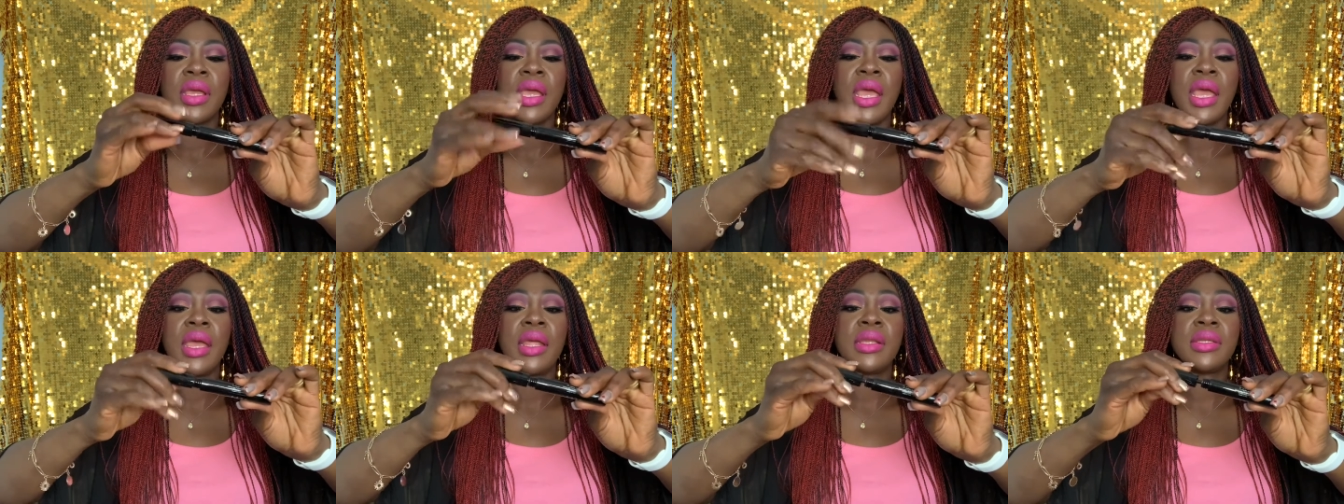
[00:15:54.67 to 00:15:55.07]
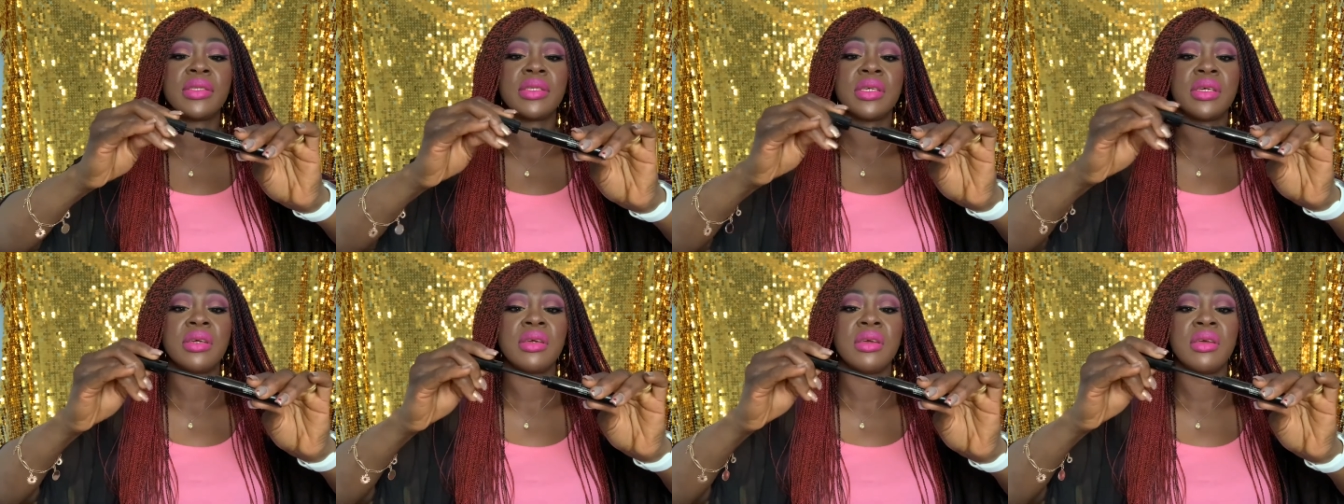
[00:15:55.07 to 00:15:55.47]
And
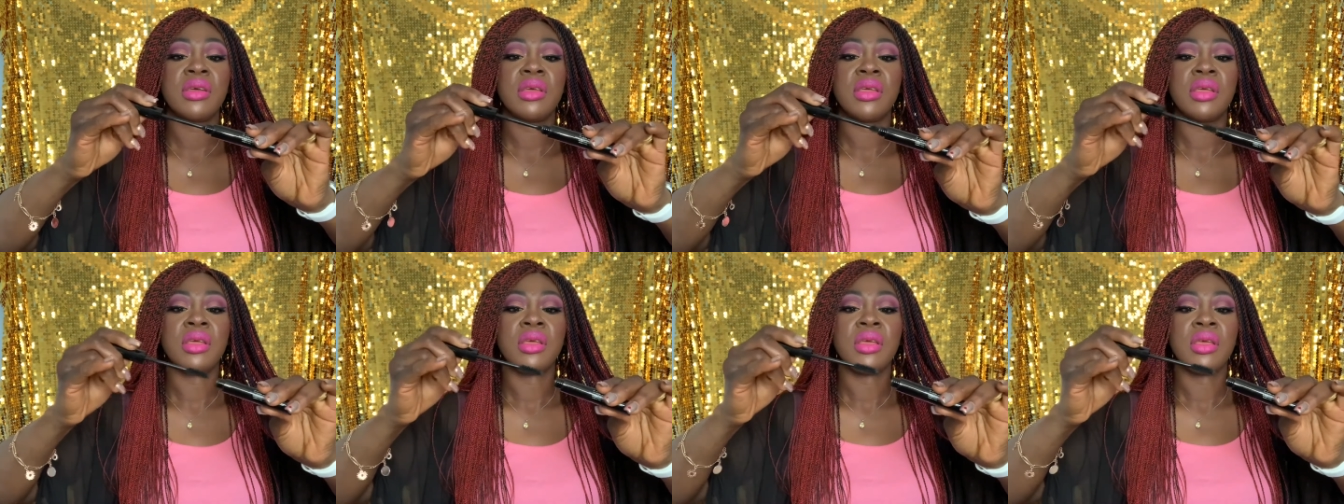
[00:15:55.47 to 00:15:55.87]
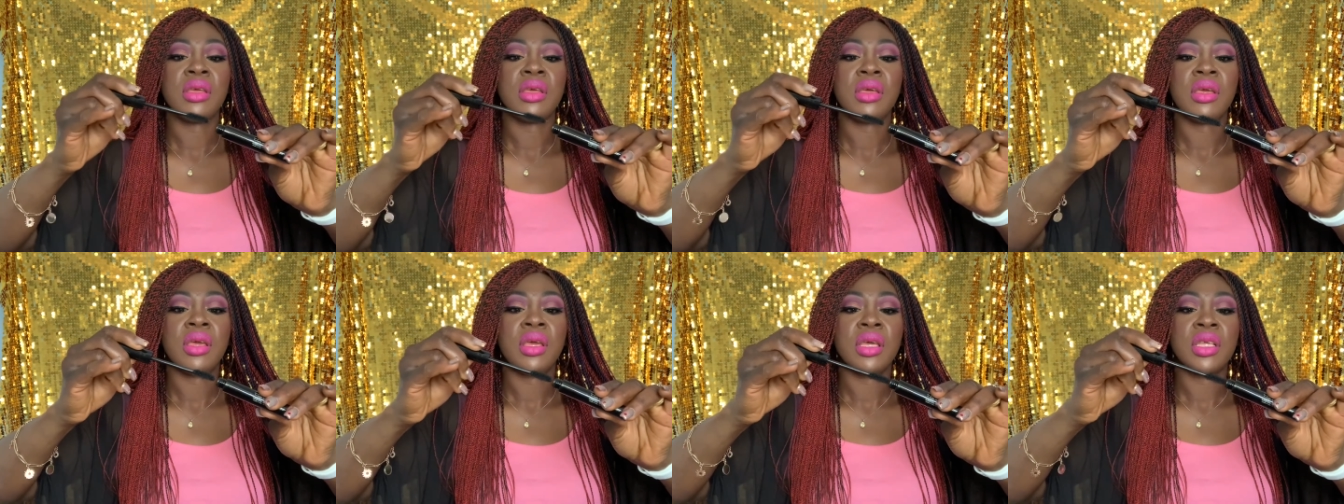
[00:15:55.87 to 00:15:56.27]

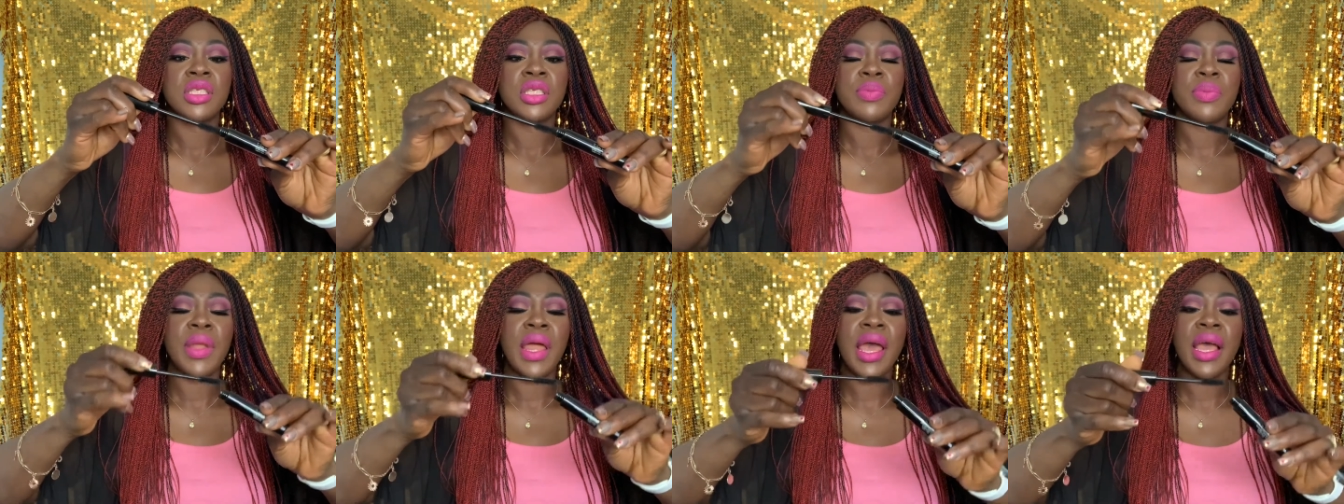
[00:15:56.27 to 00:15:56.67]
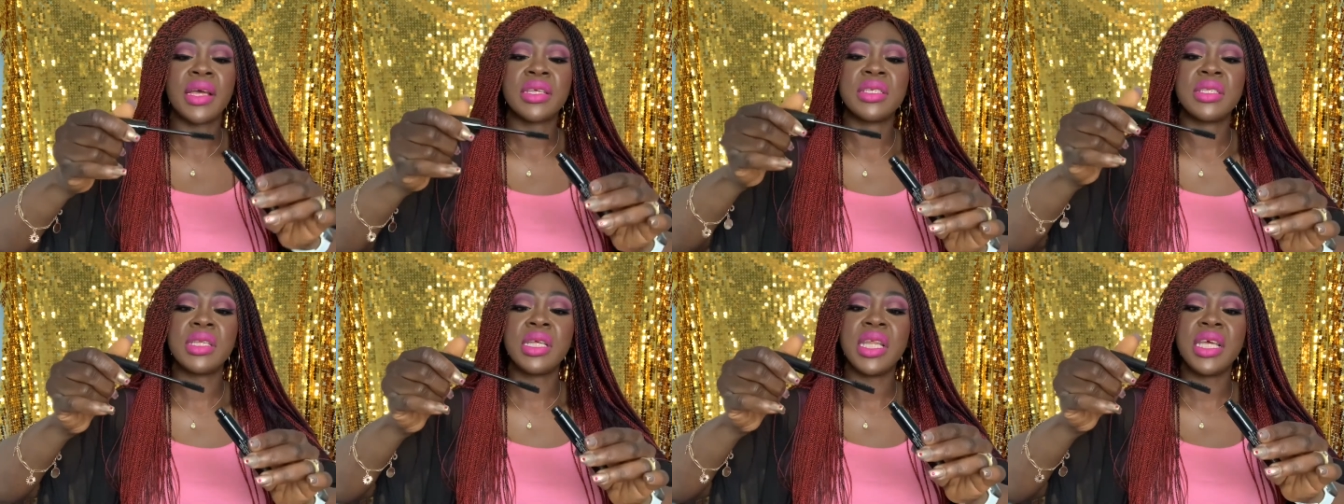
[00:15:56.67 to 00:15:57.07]
it's black,
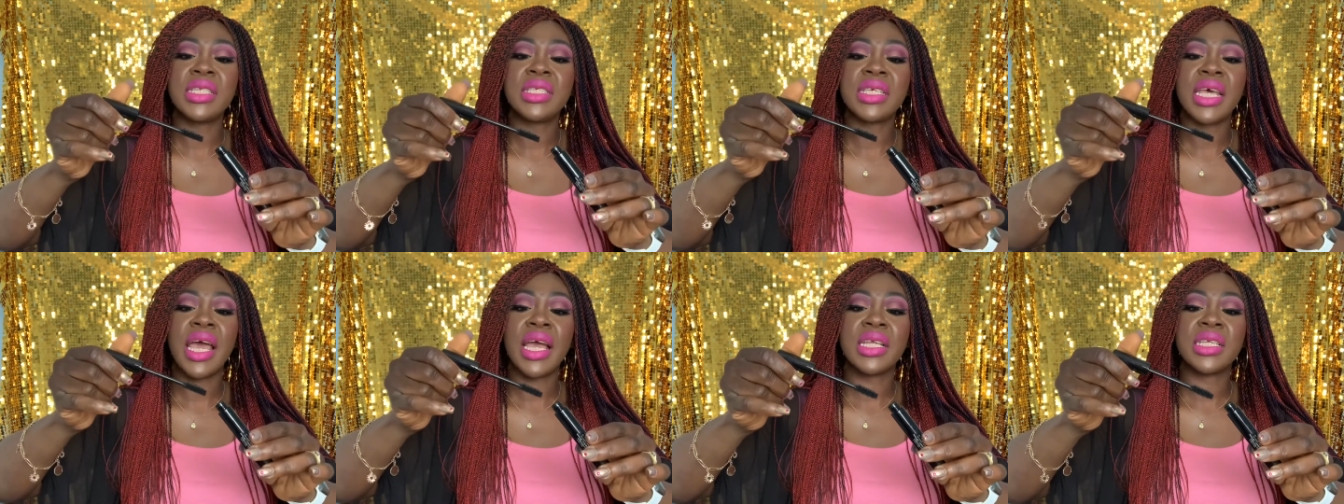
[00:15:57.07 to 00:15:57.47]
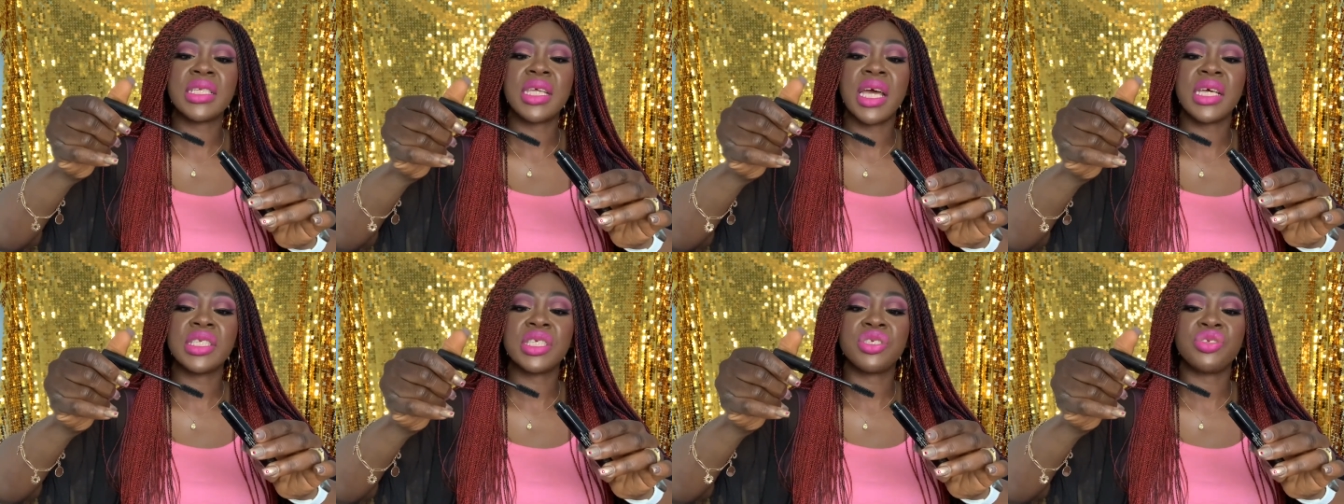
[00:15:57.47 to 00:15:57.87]
still intact, it
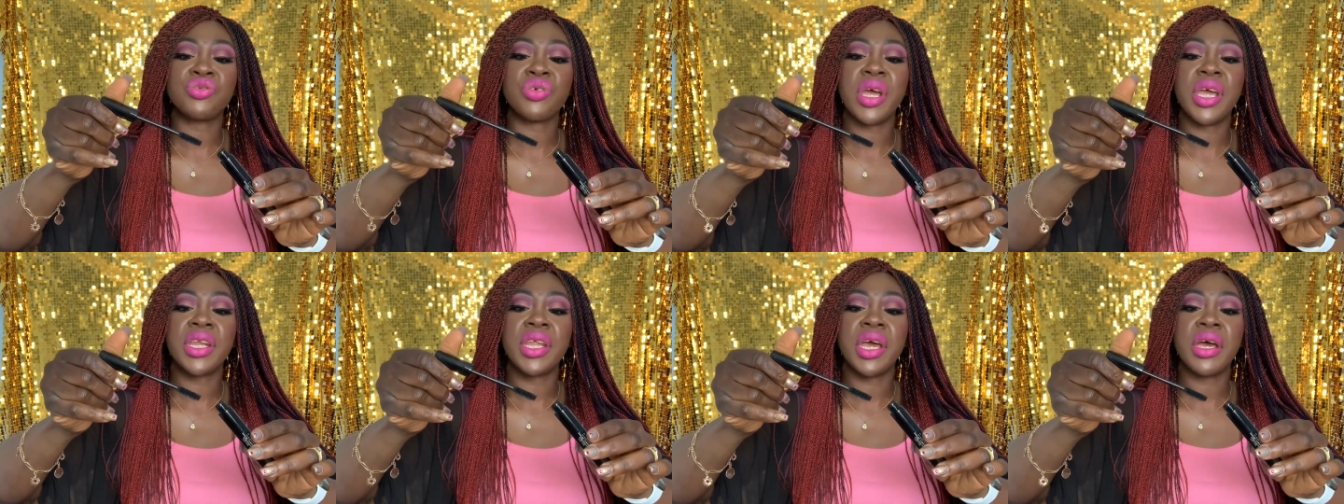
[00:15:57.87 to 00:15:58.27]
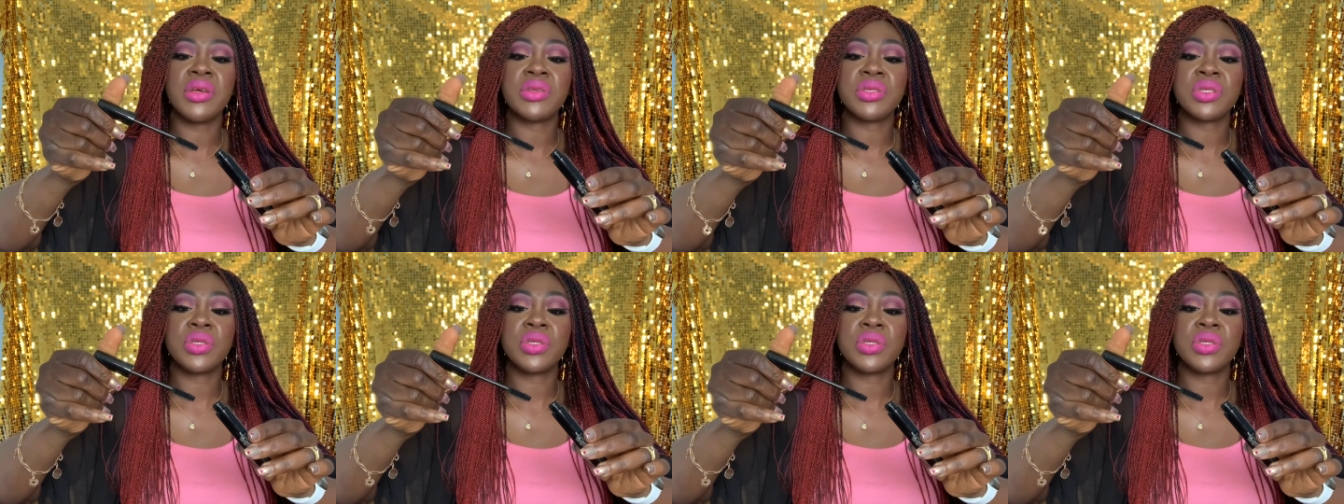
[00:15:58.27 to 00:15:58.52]
hasn't dried out.